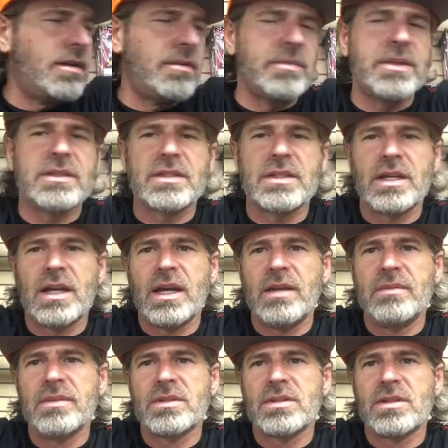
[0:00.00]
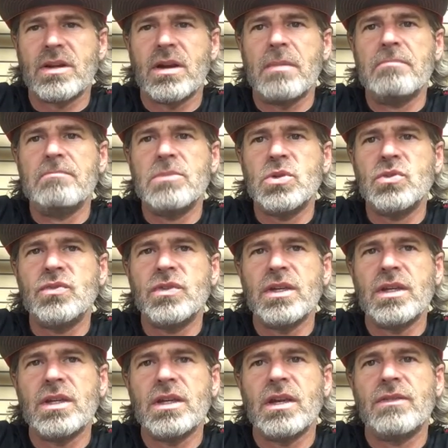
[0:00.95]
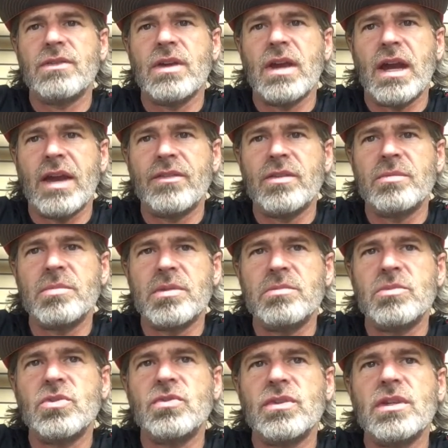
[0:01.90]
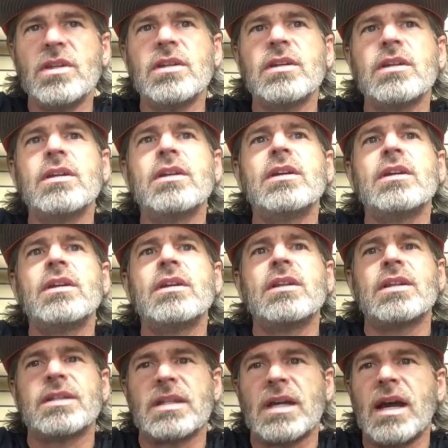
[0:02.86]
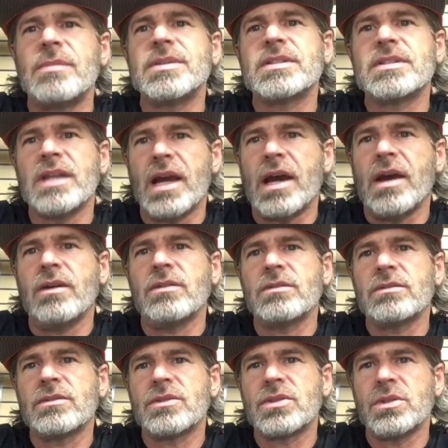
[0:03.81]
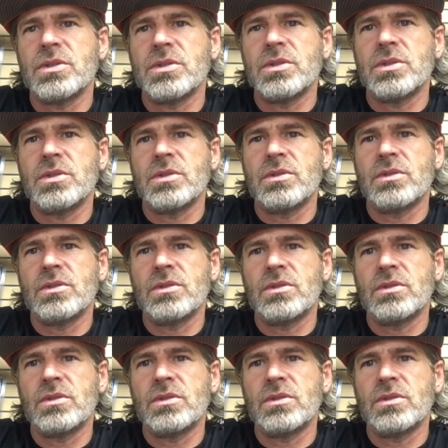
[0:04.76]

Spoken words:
It's time to start moving. If you haven't been moving, the time is now. So